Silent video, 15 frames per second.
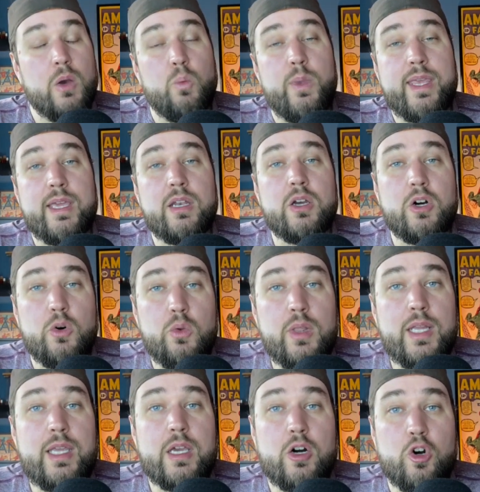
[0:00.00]
We can
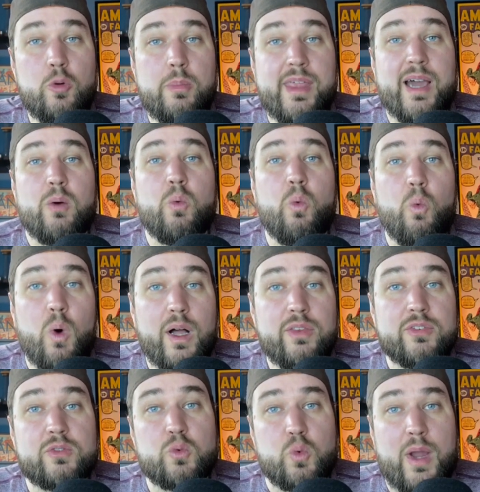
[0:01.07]
only hope that
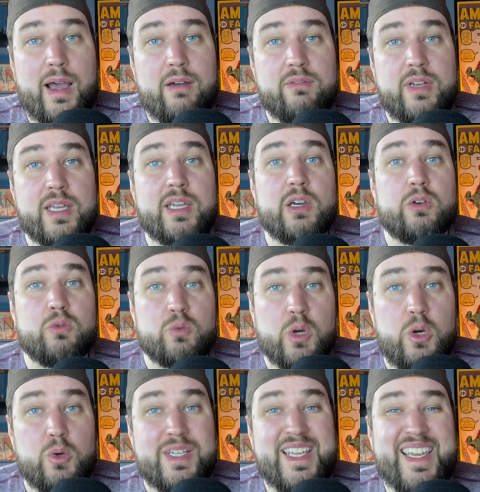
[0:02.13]
once Ravnica
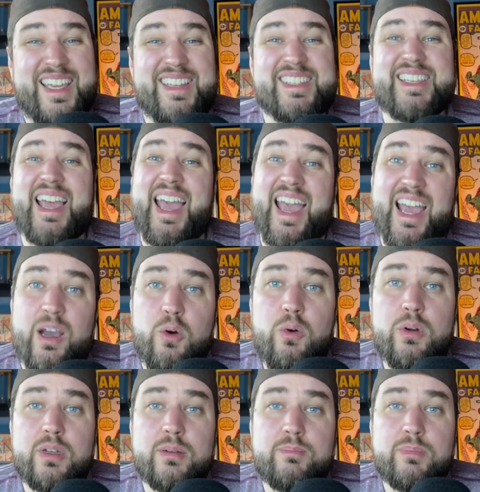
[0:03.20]
rotates
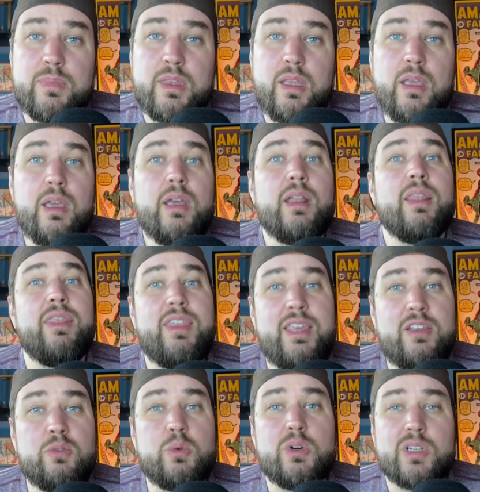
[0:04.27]
out,
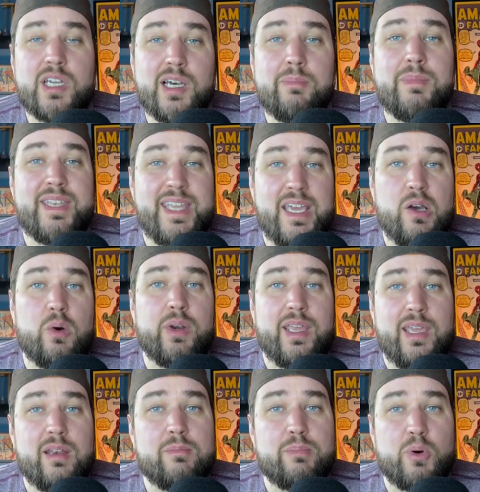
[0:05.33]
these will come down
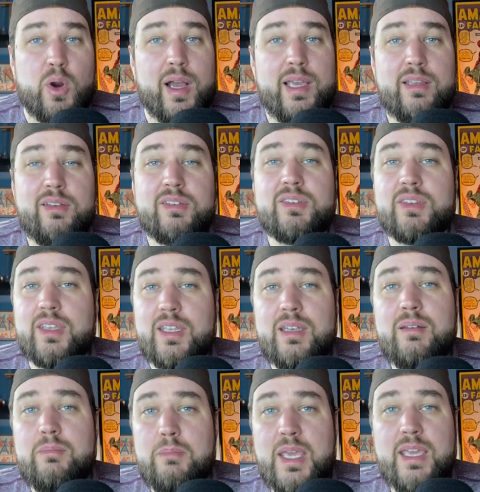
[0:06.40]
in price
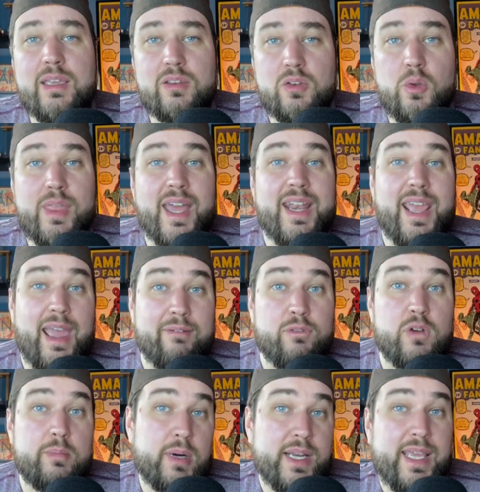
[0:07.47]
and make it so that
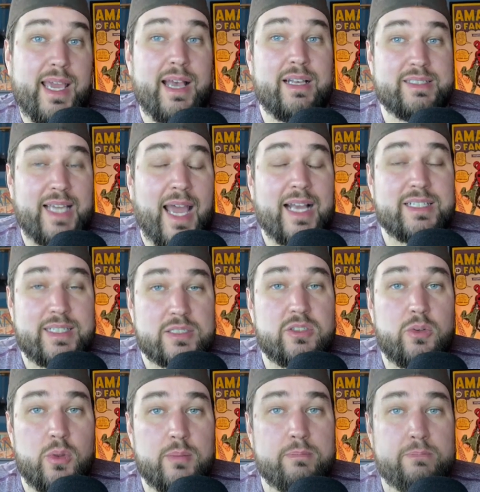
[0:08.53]
everybody has access
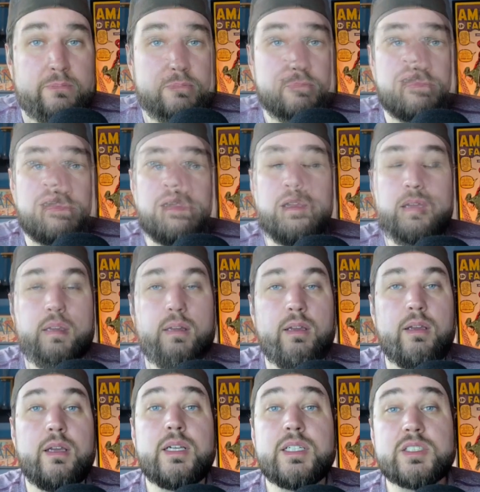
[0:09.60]
to
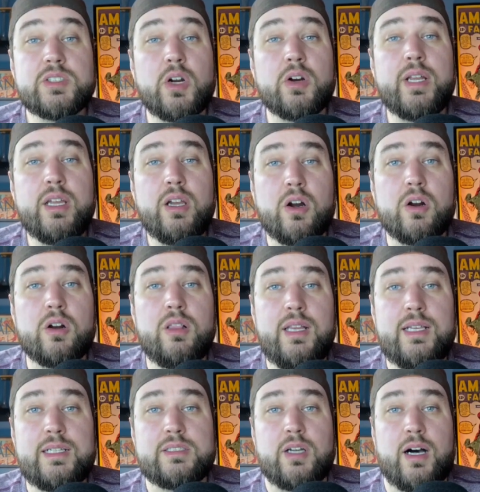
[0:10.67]
them. Starting our
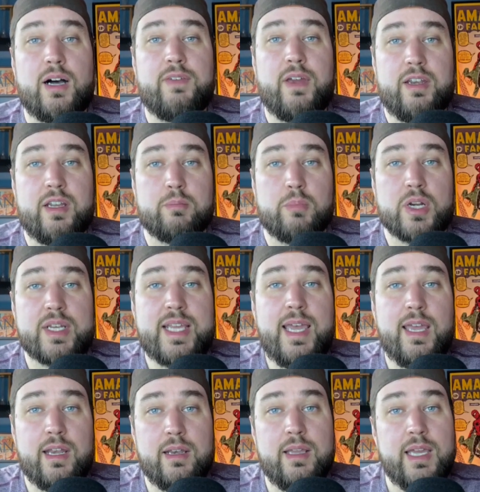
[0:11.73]
list off at number
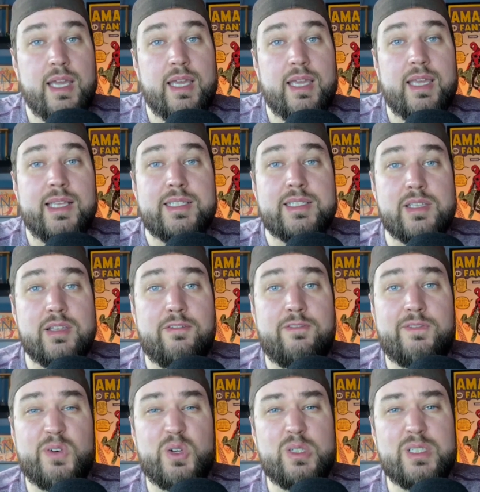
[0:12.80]
10 is the
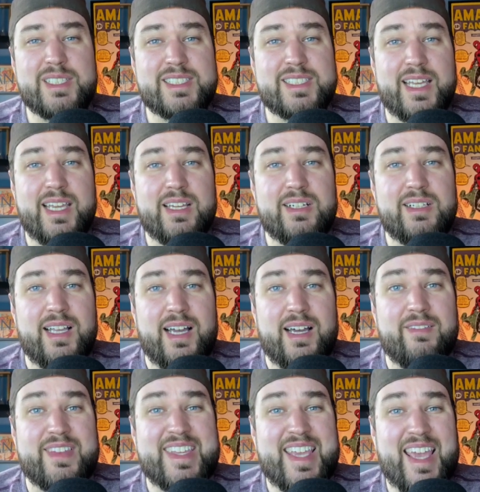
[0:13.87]
full cycle
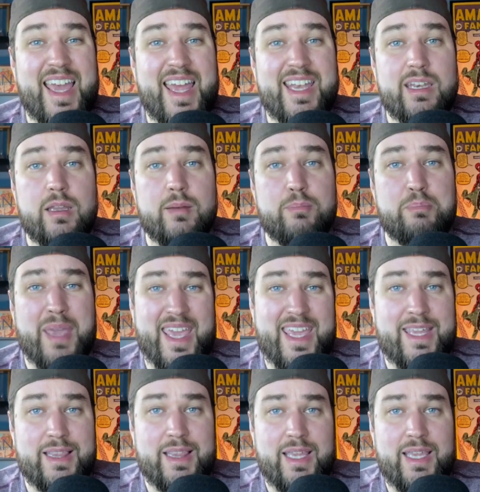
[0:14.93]
of 10
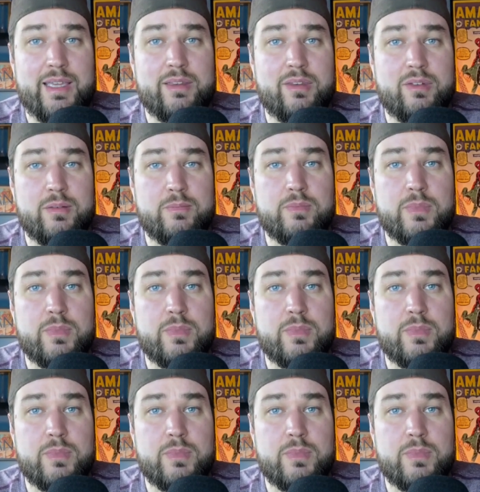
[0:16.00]
Painlands.